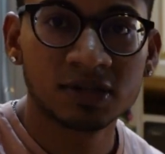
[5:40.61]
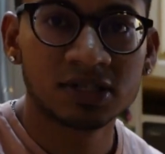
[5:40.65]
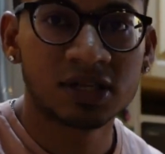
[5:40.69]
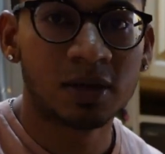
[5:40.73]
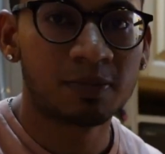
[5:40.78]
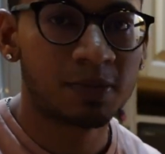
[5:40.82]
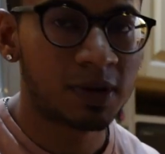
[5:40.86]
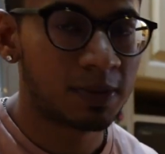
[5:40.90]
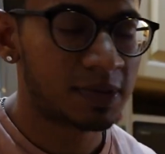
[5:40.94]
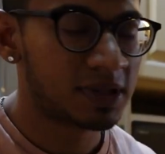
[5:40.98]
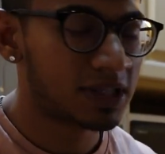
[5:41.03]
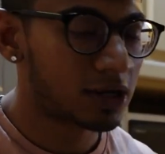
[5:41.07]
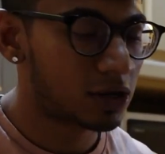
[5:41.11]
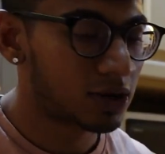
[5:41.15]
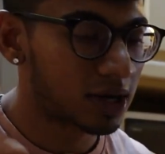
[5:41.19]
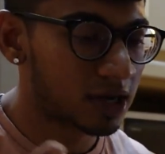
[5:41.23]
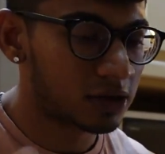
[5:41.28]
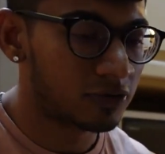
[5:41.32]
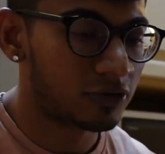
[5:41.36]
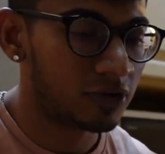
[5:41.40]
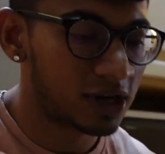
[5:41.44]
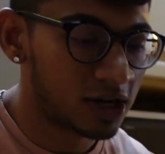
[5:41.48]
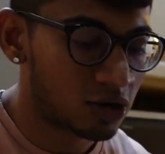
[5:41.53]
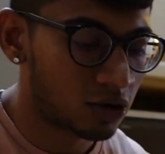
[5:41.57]
Some people tend to
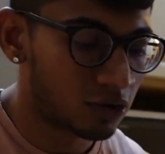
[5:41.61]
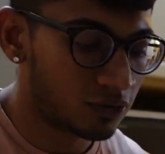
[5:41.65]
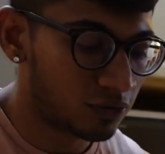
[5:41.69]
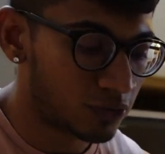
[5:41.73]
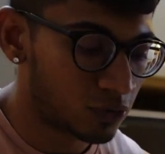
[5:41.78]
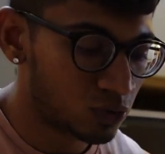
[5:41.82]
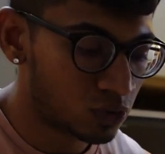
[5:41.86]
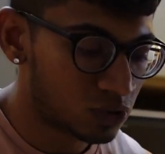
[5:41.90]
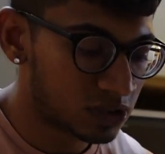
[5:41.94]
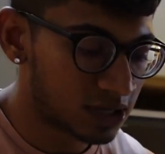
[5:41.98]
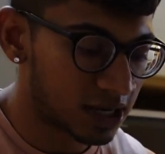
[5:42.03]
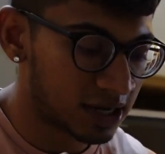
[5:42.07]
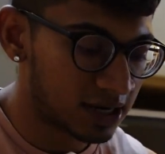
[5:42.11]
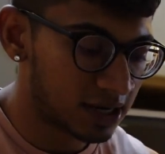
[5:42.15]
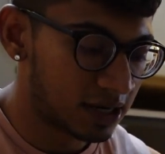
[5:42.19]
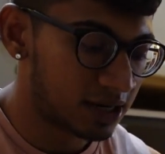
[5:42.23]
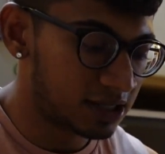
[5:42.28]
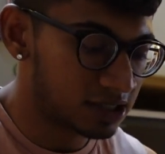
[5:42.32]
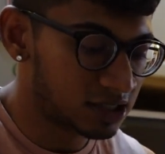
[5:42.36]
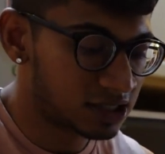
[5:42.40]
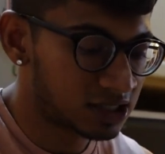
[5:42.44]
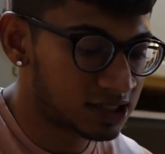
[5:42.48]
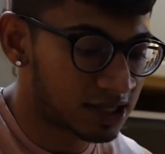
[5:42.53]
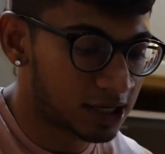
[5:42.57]
get really confused and then
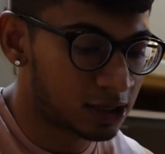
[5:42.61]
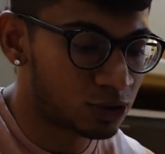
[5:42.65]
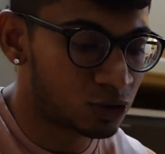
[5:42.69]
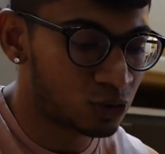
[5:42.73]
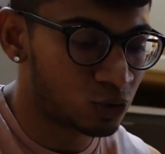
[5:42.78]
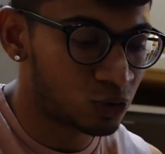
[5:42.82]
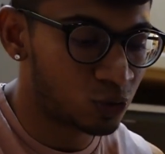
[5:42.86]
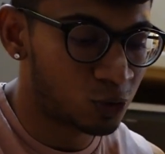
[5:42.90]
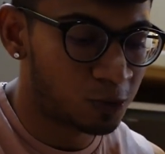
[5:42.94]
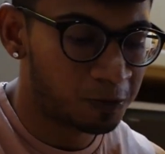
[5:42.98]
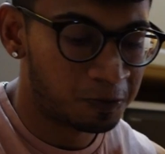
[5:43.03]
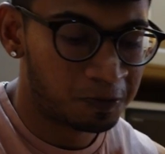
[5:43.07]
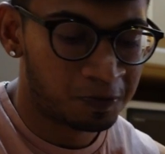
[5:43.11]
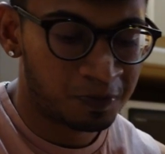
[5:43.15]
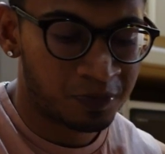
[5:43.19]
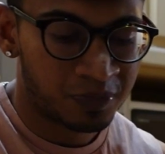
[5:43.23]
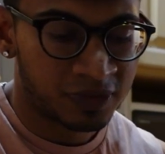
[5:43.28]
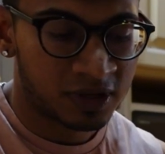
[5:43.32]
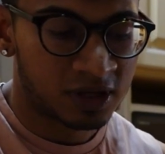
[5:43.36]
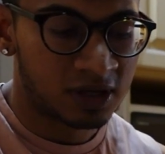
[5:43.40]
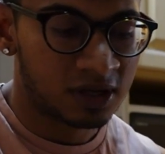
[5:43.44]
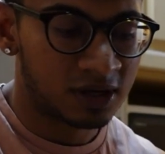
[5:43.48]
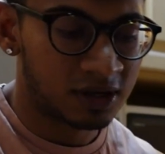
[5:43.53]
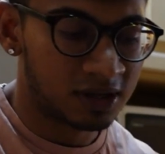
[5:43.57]
they just tend to,
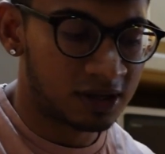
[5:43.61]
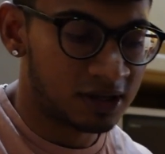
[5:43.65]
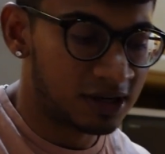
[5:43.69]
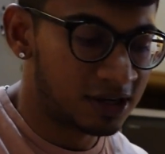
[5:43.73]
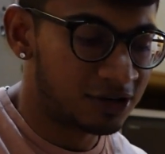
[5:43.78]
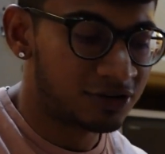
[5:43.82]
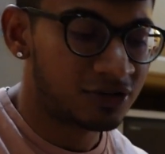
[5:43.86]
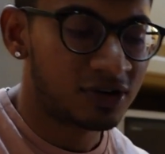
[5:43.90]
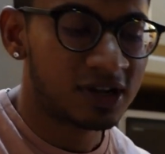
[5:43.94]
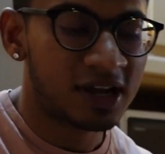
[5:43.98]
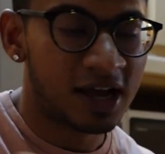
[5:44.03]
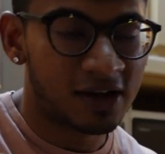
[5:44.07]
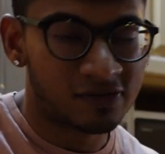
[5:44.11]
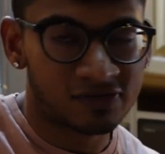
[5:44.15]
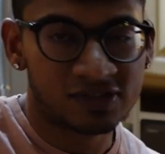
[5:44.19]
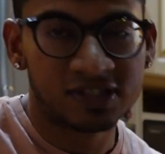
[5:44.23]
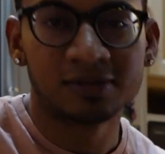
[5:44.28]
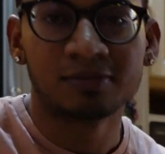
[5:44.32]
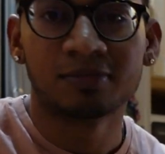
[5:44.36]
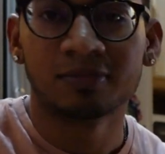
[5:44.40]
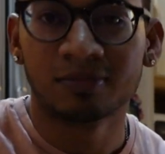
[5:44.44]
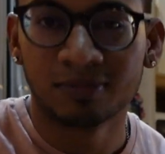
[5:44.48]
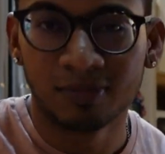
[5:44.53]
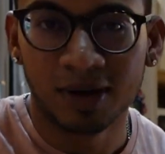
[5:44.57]
literally I've
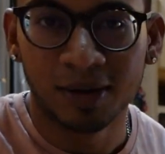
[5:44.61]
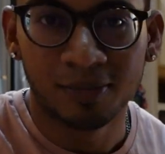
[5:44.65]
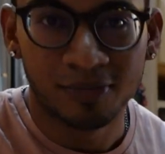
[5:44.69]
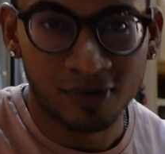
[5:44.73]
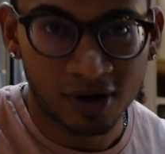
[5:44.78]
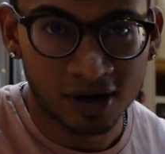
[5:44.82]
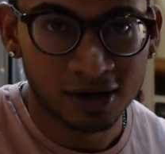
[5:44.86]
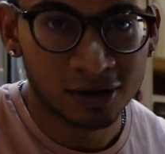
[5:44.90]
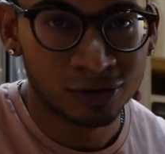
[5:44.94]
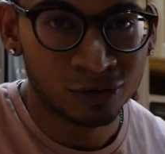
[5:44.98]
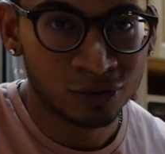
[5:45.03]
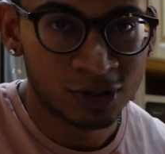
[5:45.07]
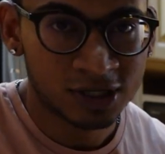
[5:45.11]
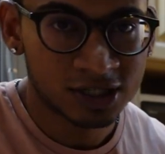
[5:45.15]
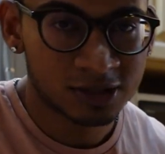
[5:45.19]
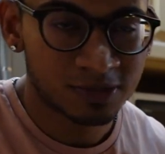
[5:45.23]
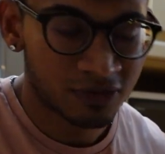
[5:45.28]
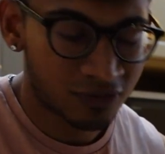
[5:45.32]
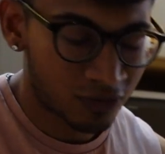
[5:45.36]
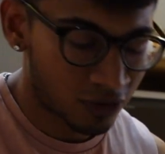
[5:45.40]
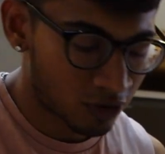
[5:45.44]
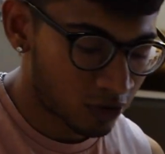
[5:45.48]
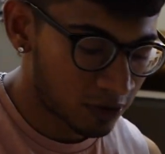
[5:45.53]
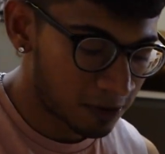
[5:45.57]
seen my brother do this
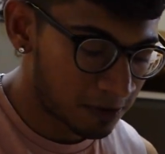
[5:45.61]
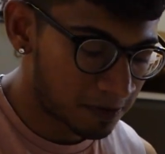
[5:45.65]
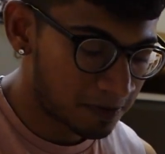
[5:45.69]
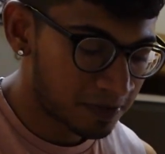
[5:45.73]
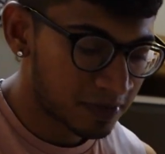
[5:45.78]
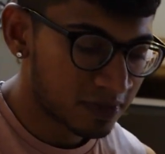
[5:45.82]
before.